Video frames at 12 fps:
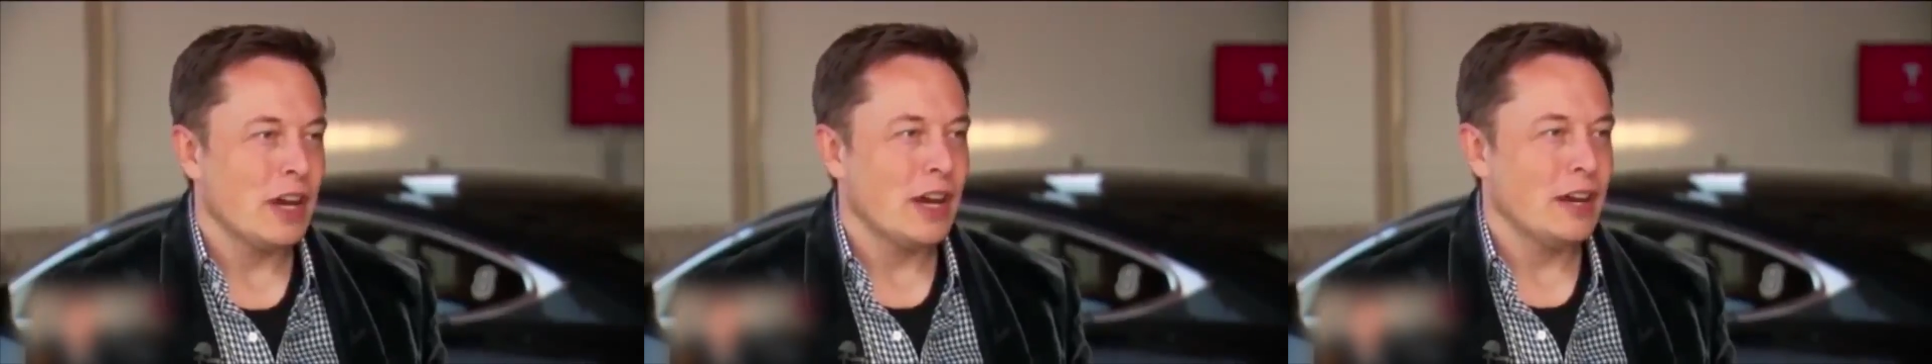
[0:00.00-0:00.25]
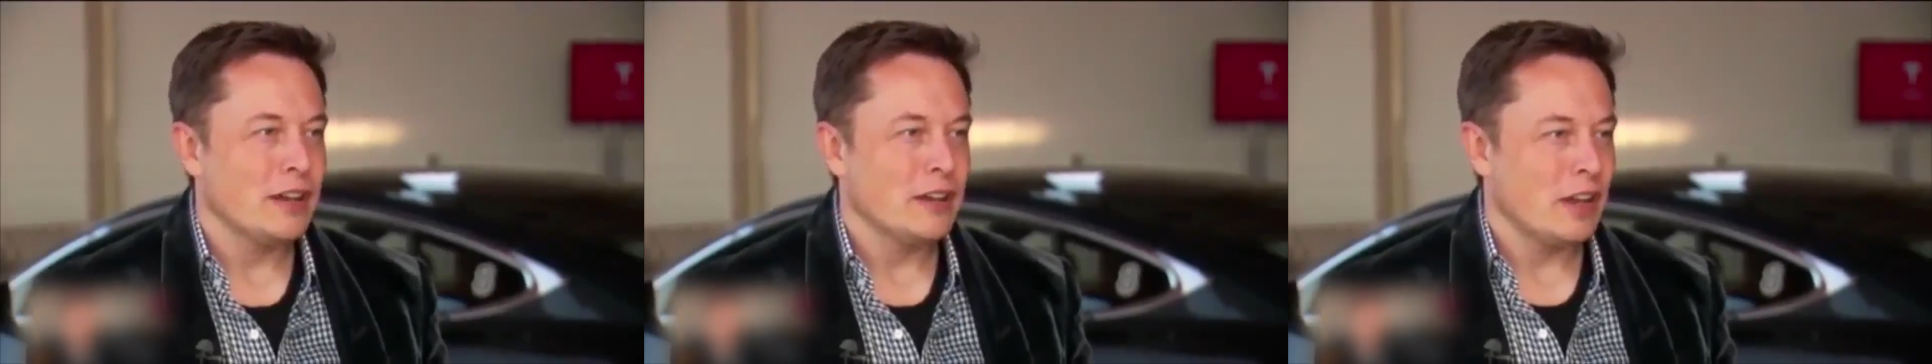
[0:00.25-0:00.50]

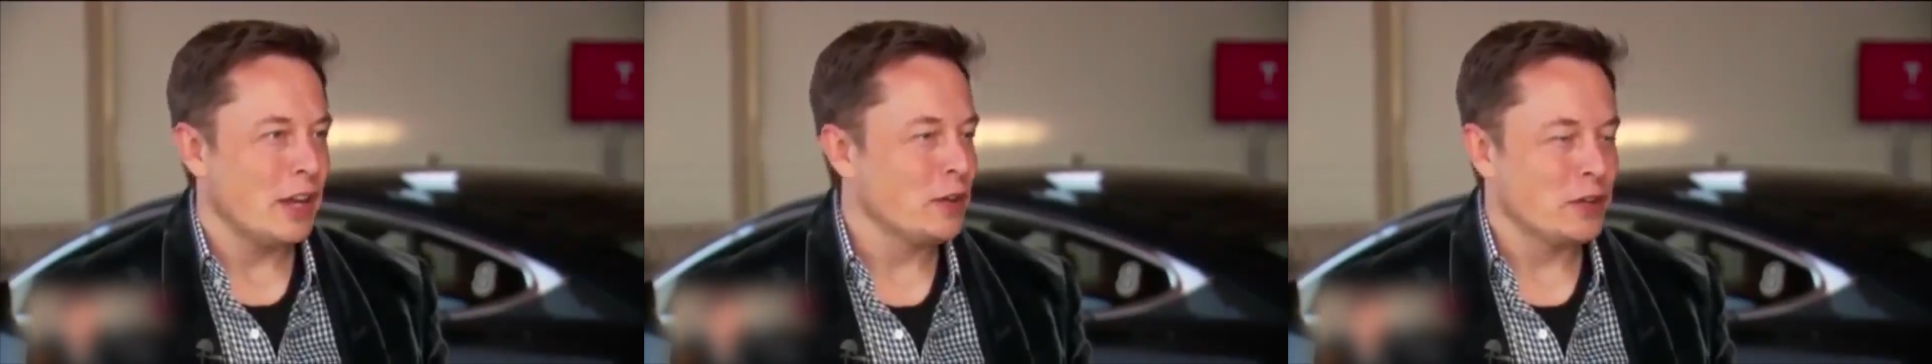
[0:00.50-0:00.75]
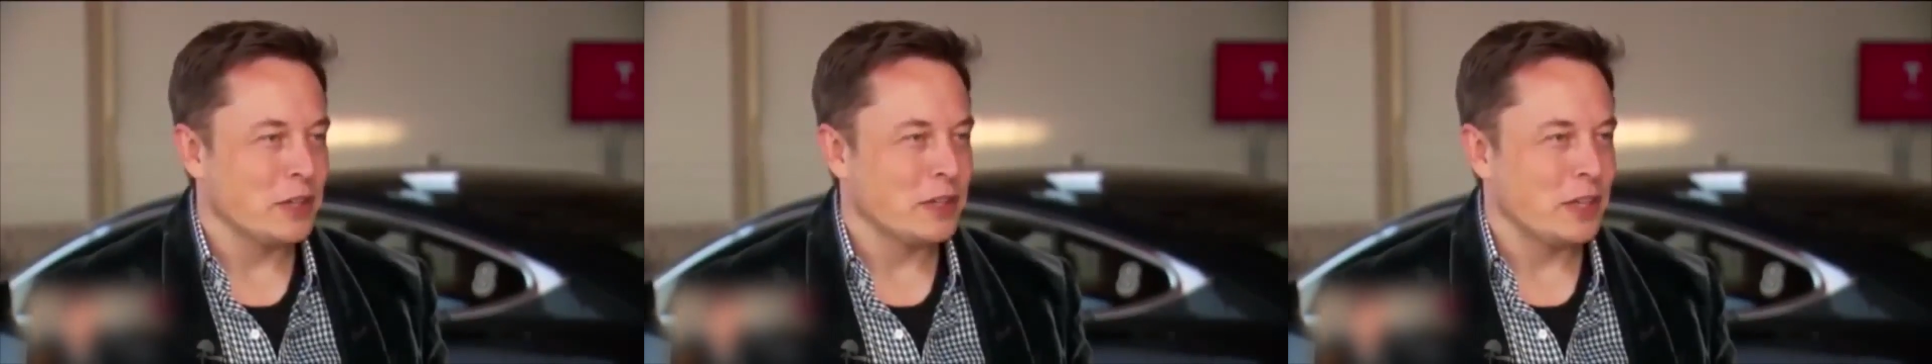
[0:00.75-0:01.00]
I
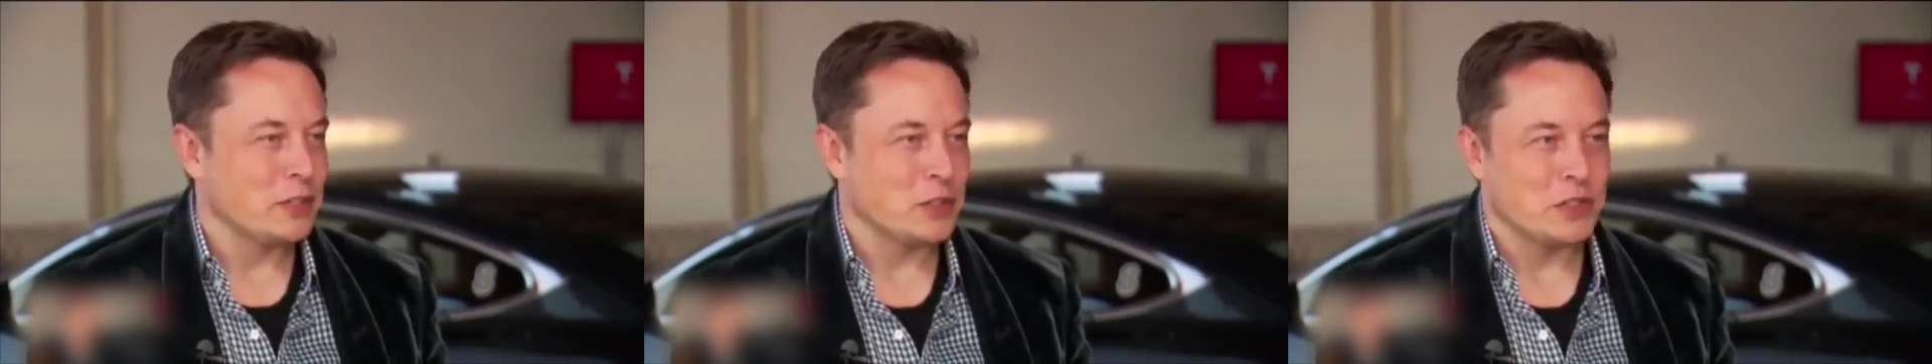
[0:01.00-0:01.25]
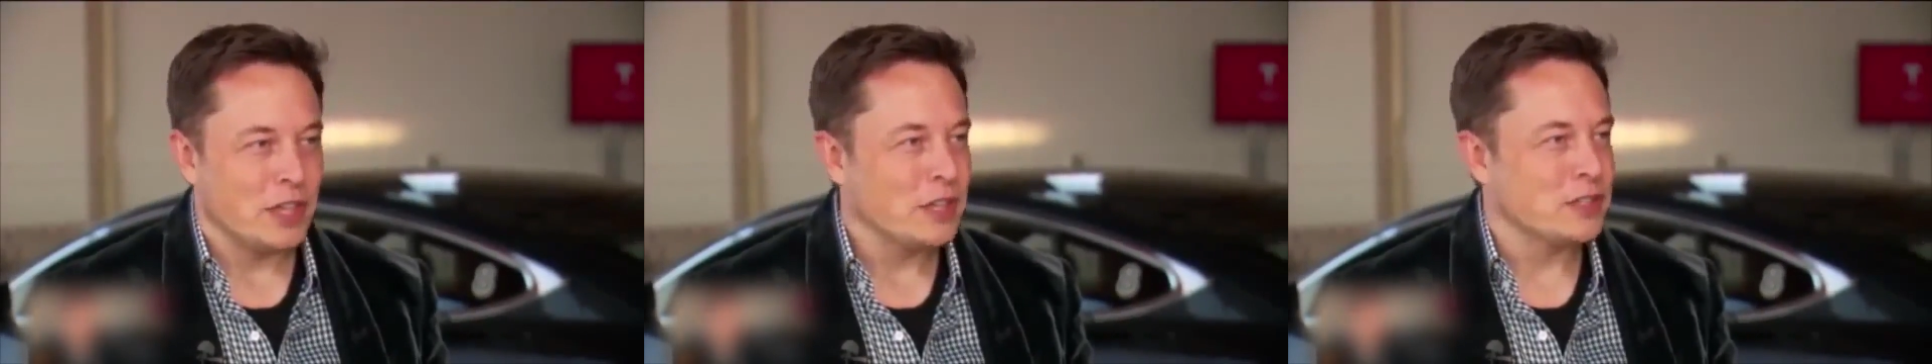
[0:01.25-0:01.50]
don't think they
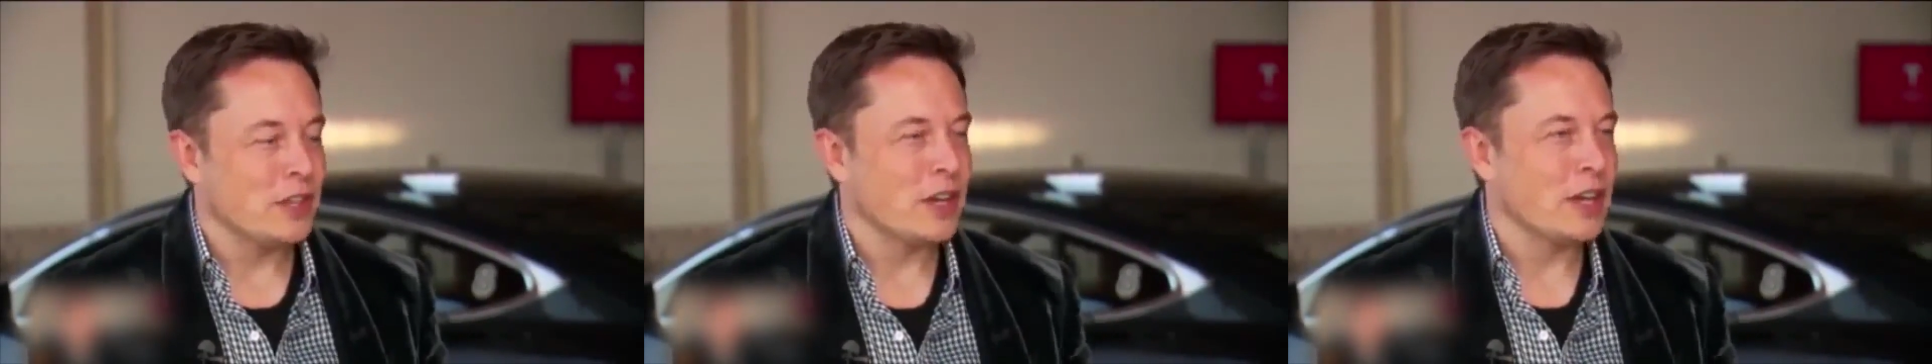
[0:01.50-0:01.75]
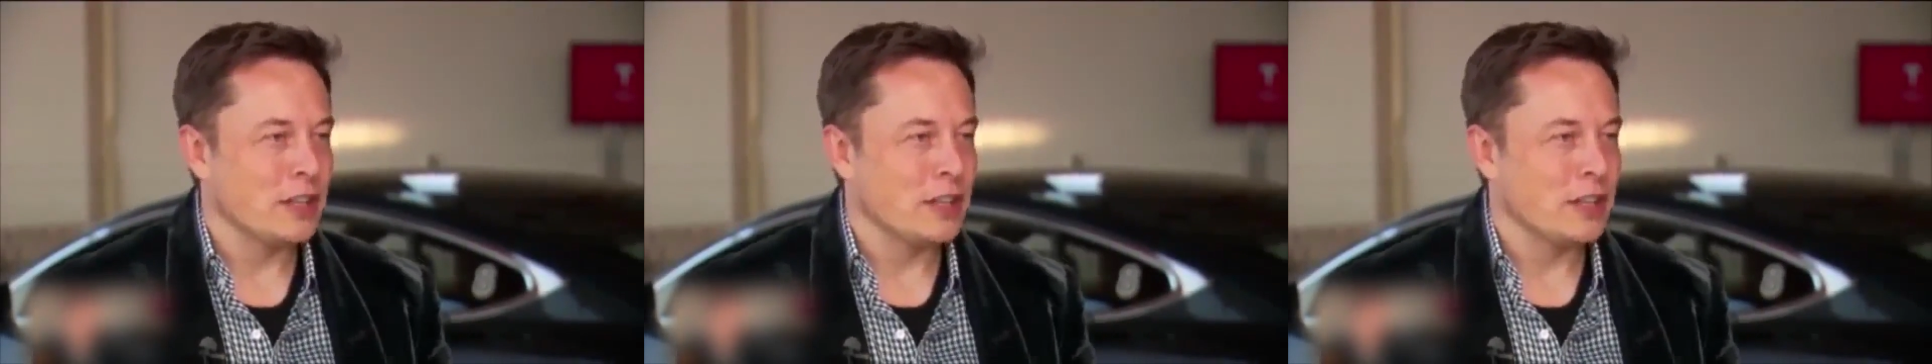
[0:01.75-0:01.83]
should sell the stock.